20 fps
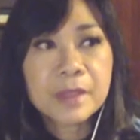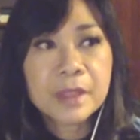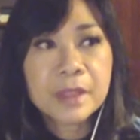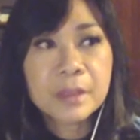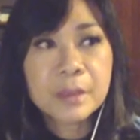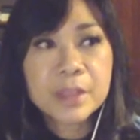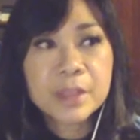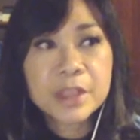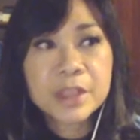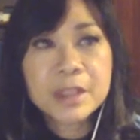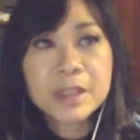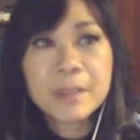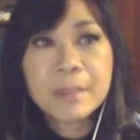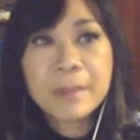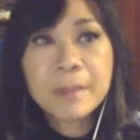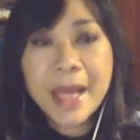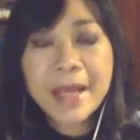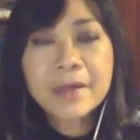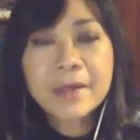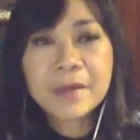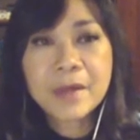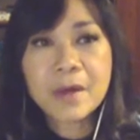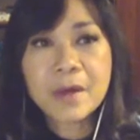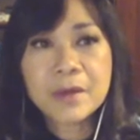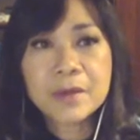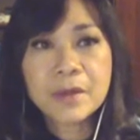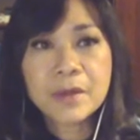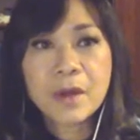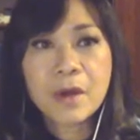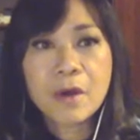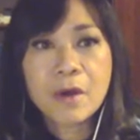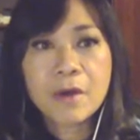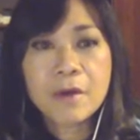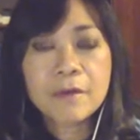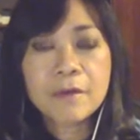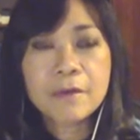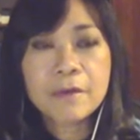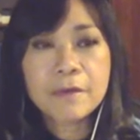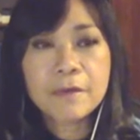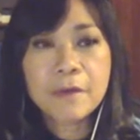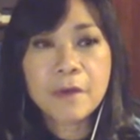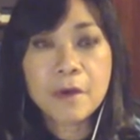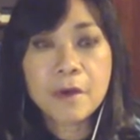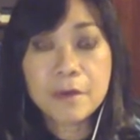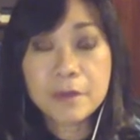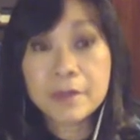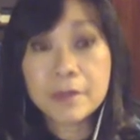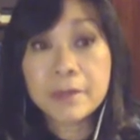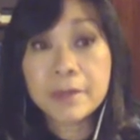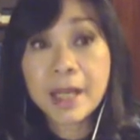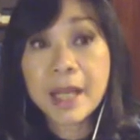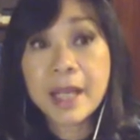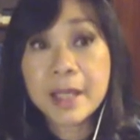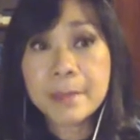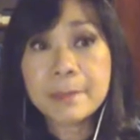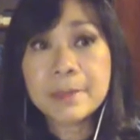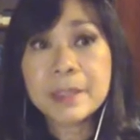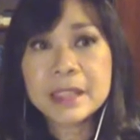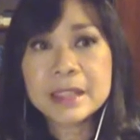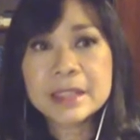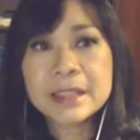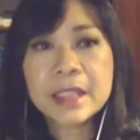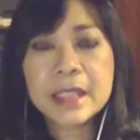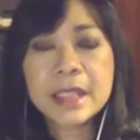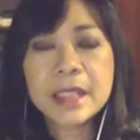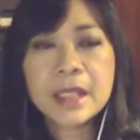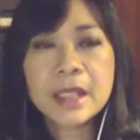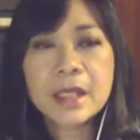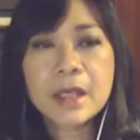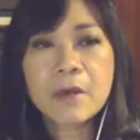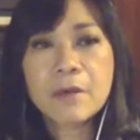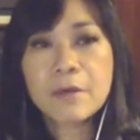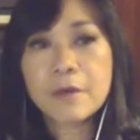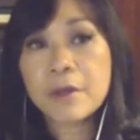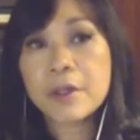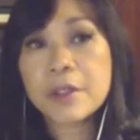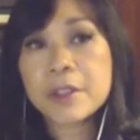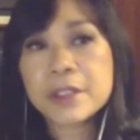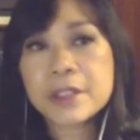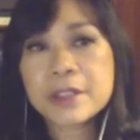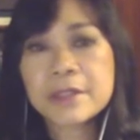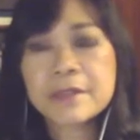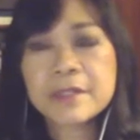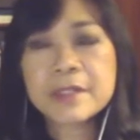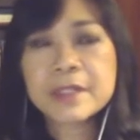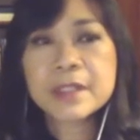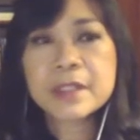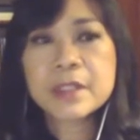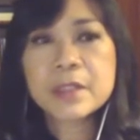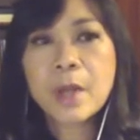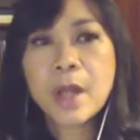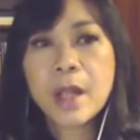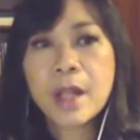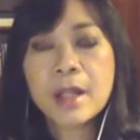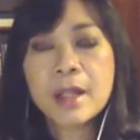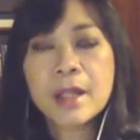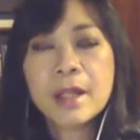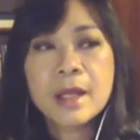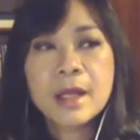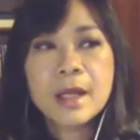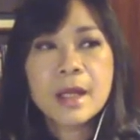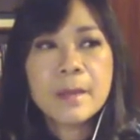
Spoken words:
which is the background of the reliability of our service as well,